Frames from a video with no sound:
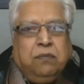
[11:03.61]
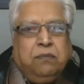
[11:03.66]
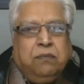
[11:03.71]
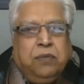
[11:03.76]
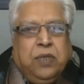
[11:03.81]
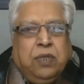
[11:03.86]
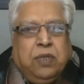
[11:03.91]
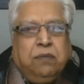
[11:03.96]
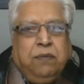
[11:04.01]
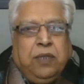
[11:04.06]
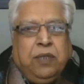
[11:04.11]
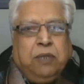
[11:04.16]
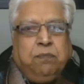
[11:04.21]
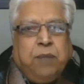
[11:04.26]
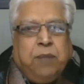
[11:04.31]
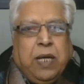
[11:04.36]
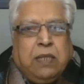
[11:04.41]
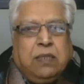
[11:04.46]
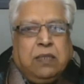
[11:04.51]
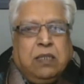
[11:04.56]
frequent
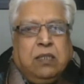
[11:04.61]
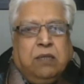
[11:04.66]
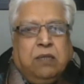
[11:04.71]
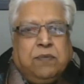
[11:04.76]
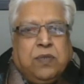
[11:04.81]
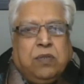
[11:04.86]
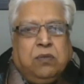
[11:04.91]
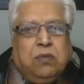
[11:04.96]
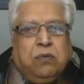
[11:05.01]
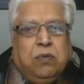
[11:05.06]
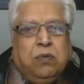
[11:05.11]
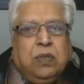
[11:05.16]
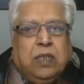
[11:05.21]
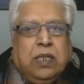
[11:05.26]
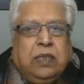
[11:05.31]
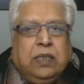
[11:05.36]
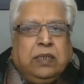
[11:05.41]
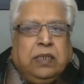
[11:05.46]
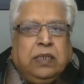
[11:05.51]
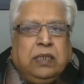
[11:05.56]
passage of stool
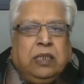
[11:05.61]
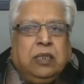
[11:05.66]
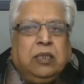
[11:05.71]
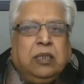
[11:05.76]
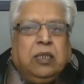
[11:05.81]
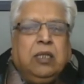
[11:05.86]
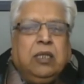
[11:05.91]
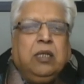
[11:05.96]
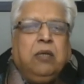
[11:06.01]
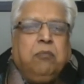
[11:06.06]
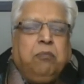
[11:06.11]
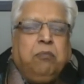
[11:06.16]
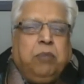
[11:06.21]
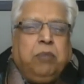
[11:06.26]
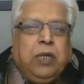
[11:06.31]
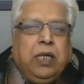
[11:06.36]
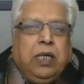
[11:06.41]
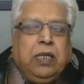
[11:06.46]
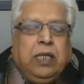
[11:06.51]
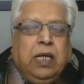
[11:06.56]
containing
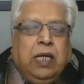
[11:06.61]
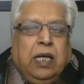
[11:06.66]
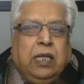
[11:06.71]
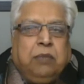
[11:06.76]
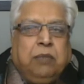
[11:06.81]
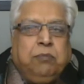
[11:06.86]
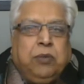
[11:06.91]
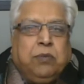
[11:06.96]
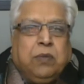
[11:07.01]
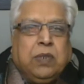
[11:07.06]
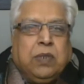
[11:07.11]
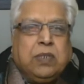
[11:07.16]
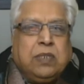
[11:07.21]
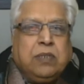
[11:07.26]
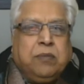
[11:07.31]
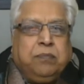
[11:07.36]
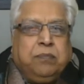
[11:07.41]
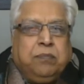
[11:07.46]
blood and mucus.